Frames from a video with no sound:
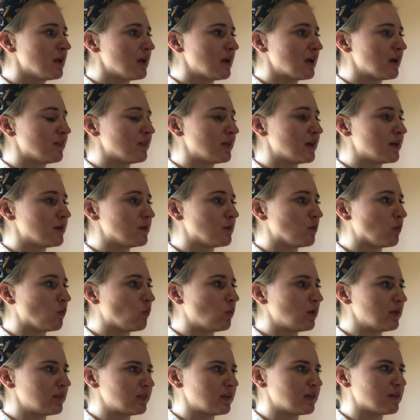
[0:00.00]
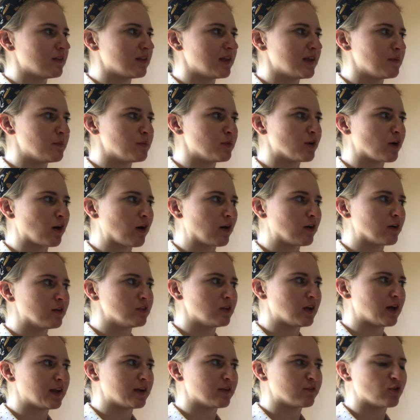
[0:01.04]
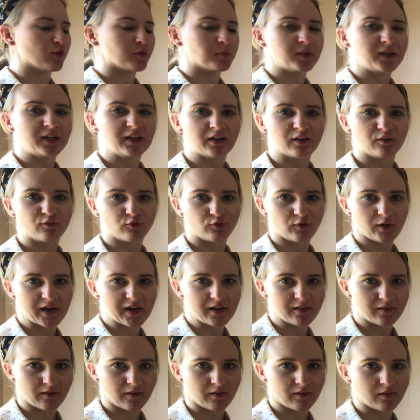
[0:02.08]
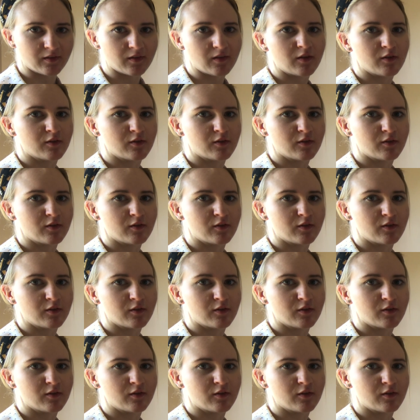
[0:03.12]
And then with this hymn there are a lot of repeated phrases,